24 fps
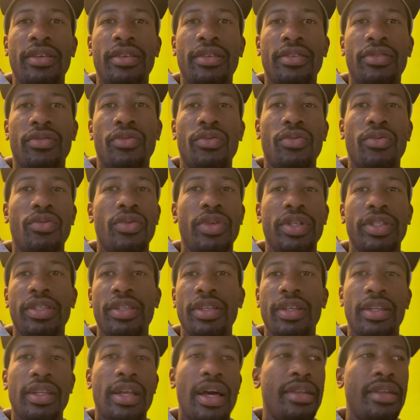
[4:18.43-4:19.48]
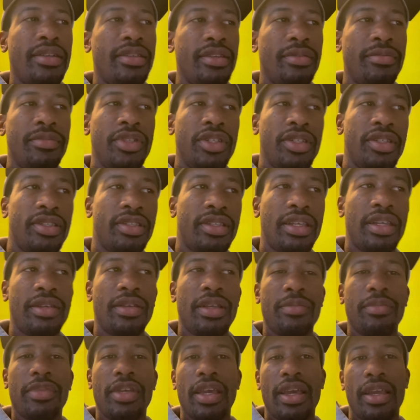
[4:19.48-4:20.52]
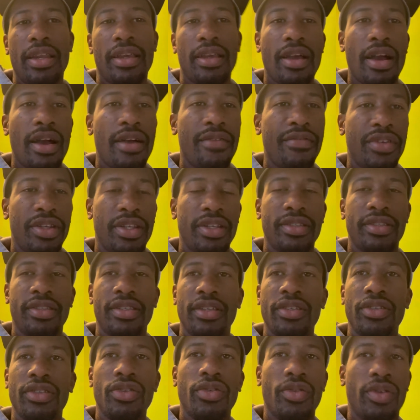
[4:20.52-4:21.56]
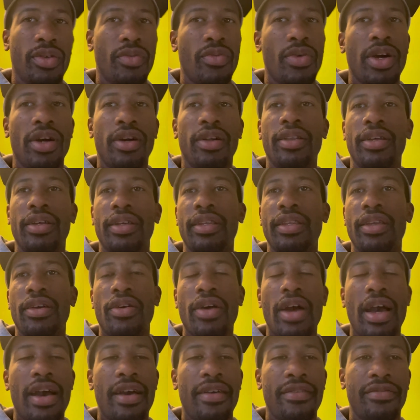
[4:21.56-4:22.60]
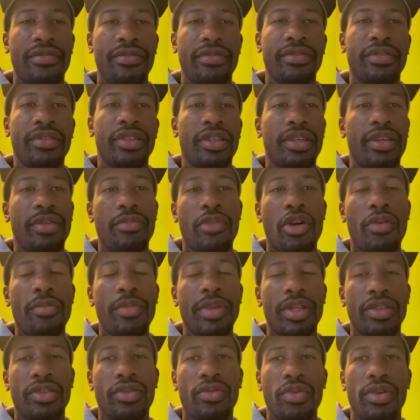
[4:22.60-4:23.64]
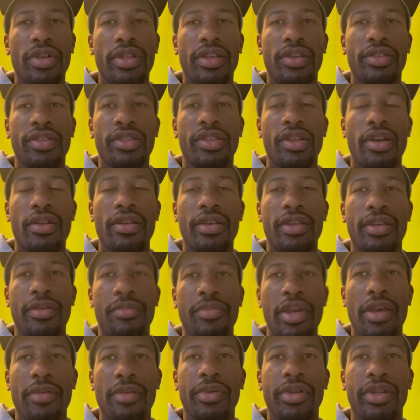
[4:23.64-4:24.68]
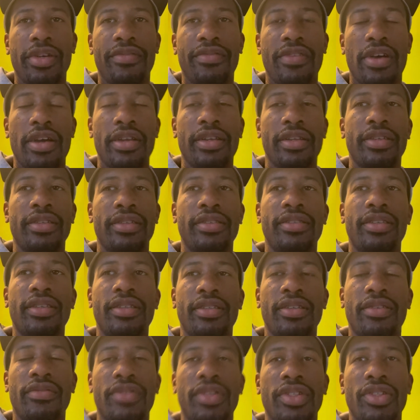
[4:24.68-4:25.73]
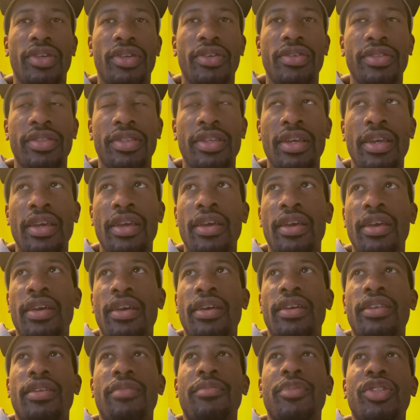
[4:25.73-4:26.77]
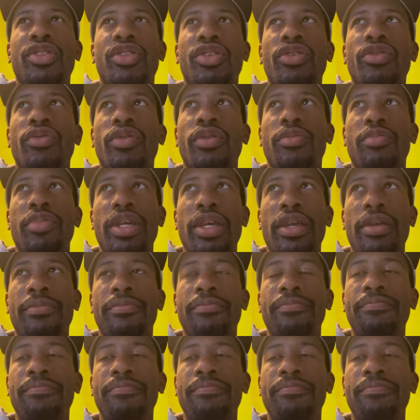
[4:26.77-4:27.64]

we see a lot of them just gaining confidence and doing well, and they'll have good moments where they're starting to be able to find consistent results. Number two would be